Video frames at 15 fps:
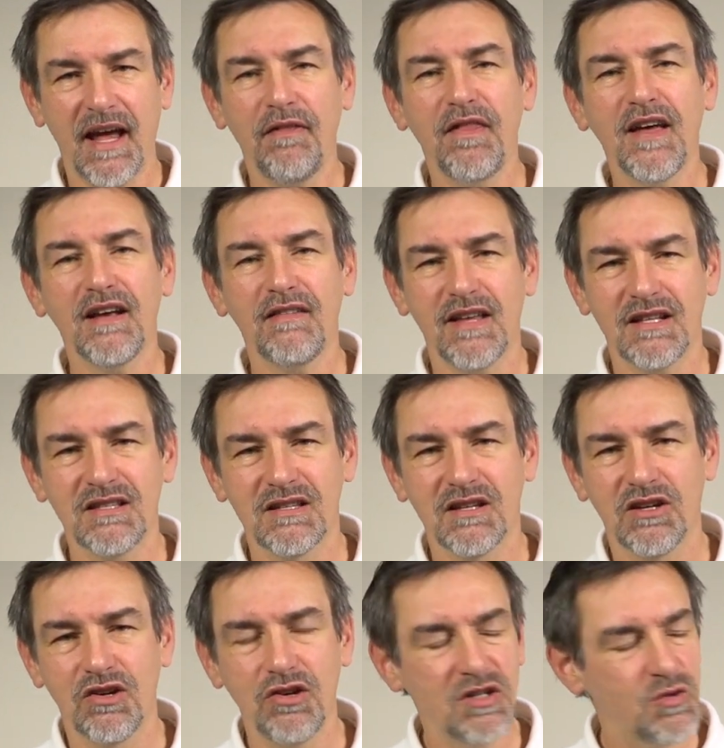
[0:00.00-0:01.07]
I think that's a
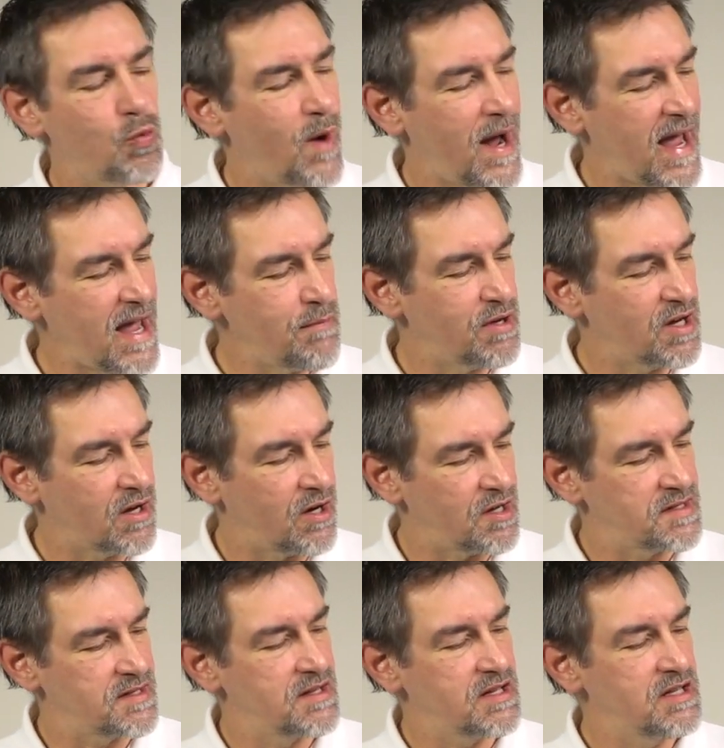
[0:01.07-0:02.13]
good way
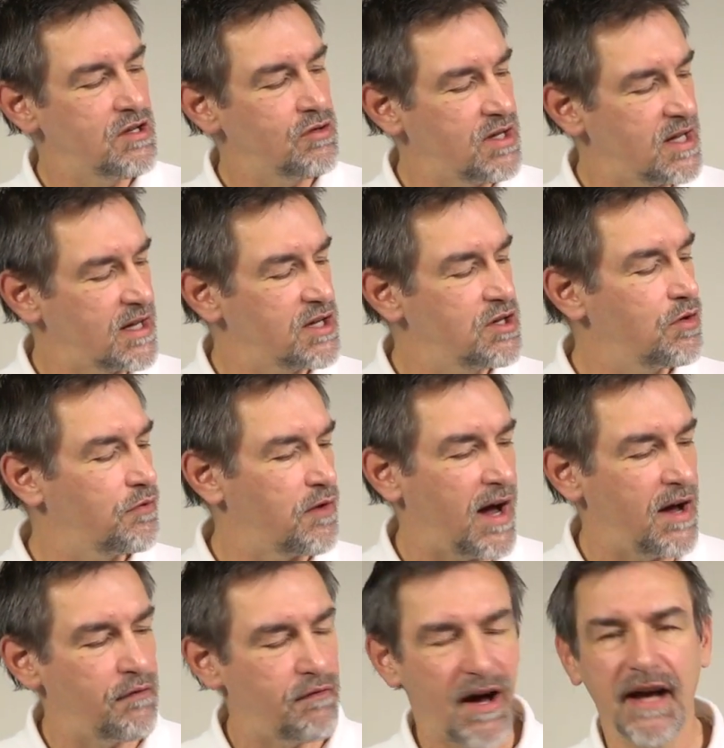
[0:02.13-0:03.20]
because the Yuneec
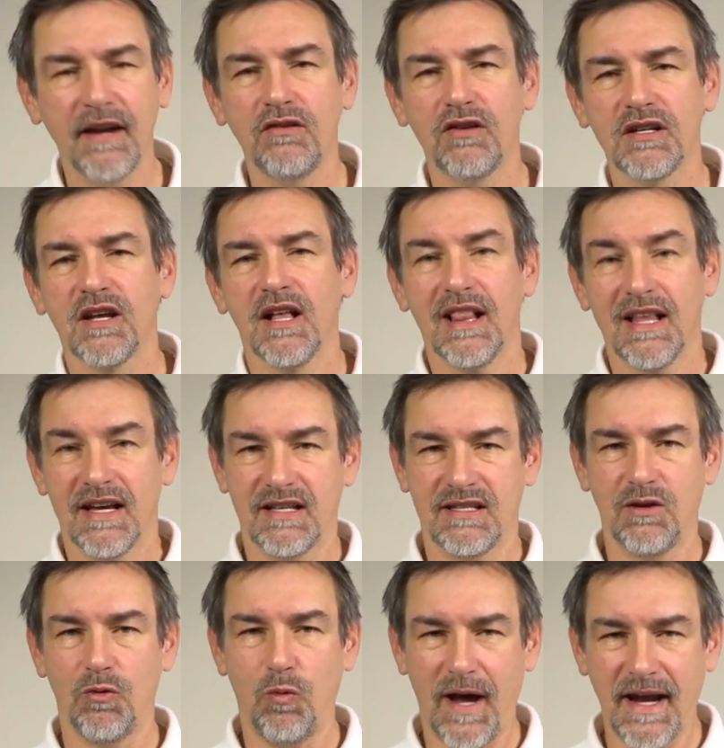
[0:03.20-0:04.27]
Q500
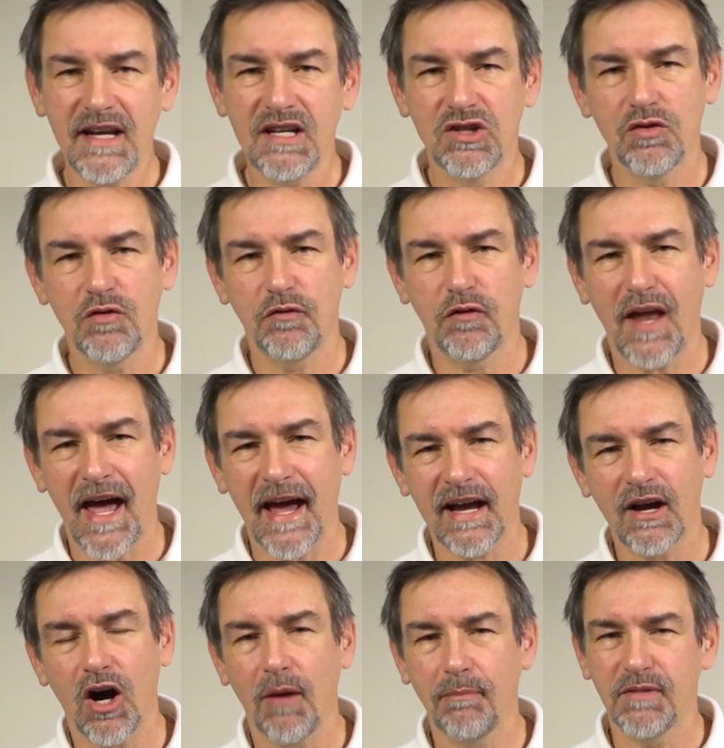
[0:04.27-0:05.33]
is a ready-to-fly
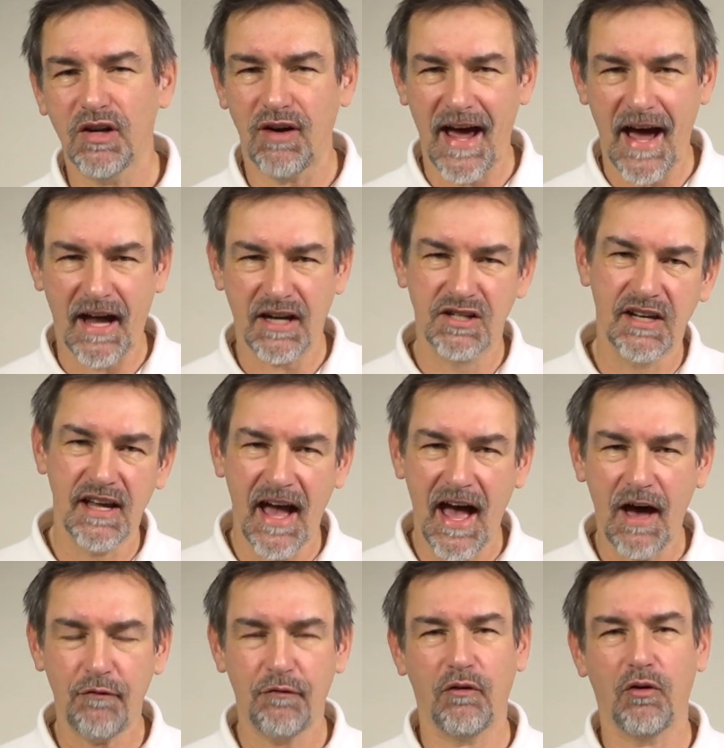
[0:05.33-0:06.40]
copter,
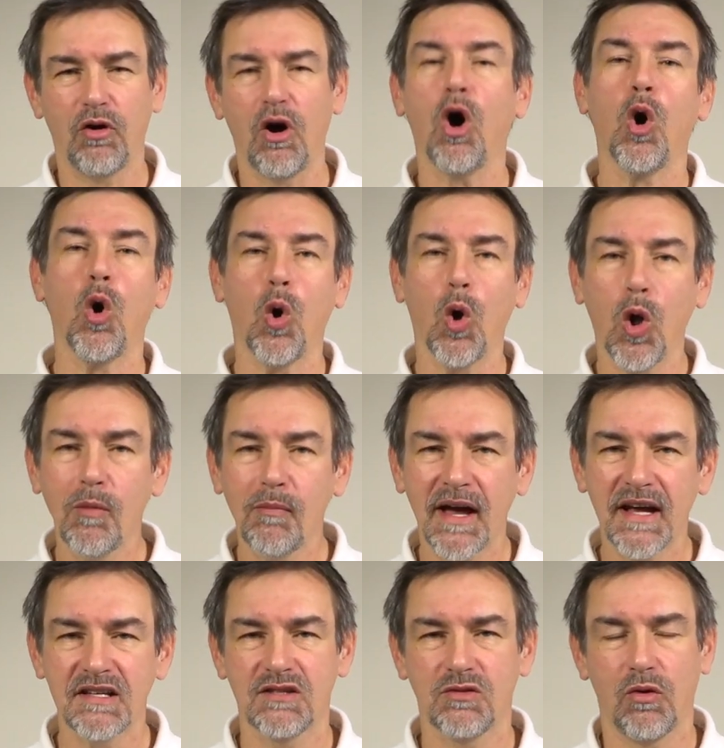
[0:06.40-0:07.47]
RTF, or
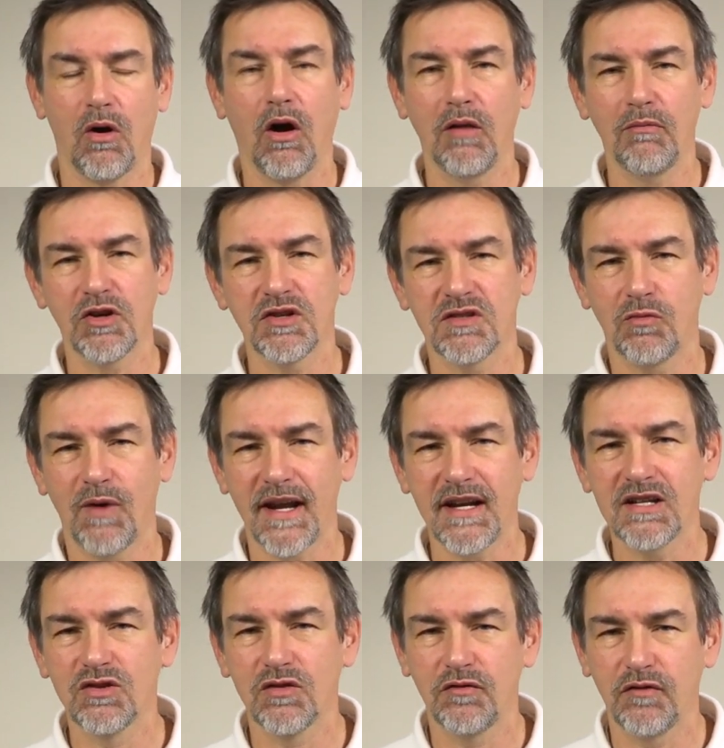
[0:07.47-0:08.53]
almost
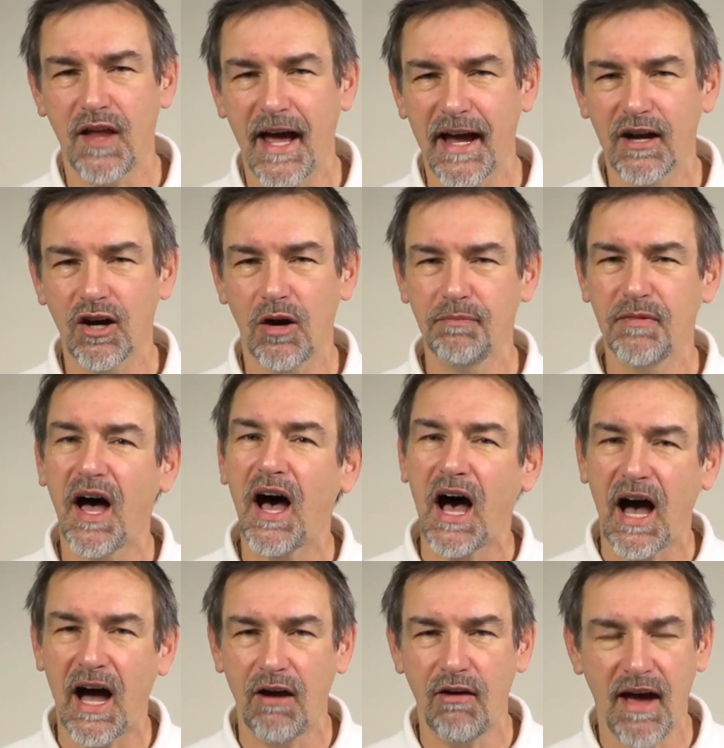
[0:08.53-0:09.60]
ready-to-fly copter,
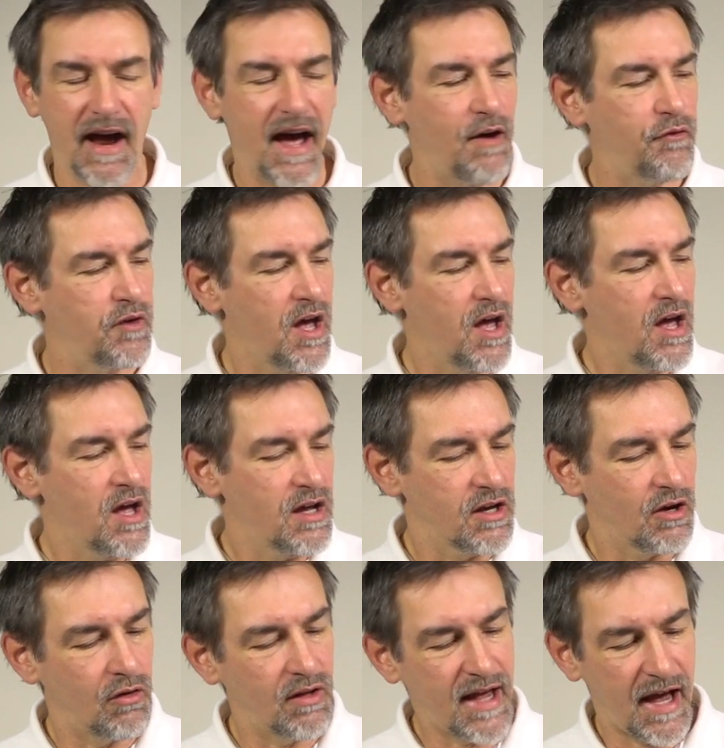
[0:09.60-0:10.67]
RRF.
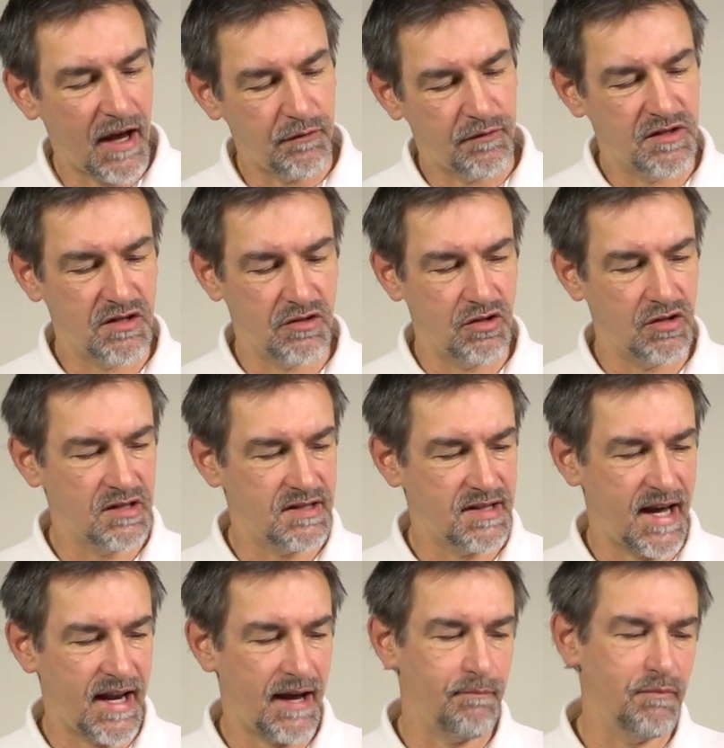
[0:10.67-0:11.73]
You only have to
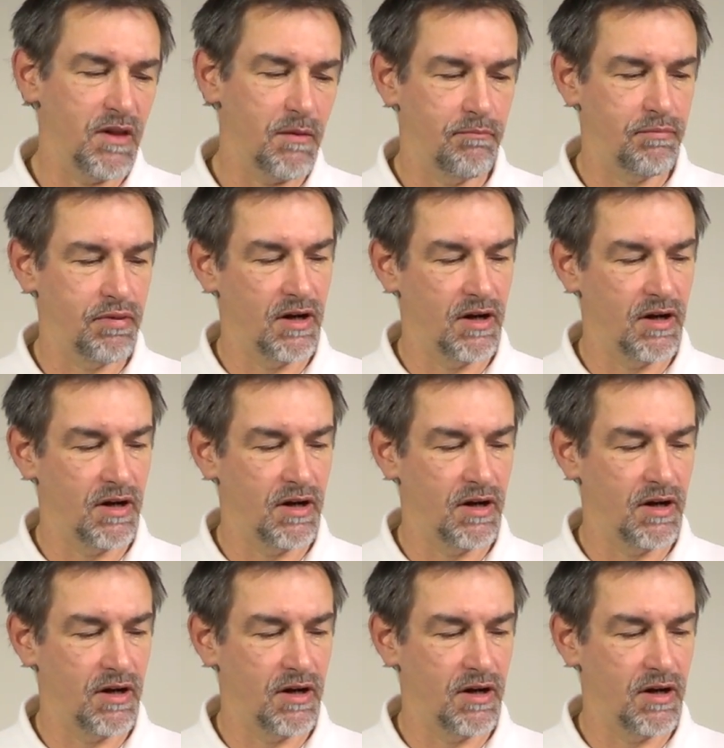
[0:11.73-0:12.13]
set up the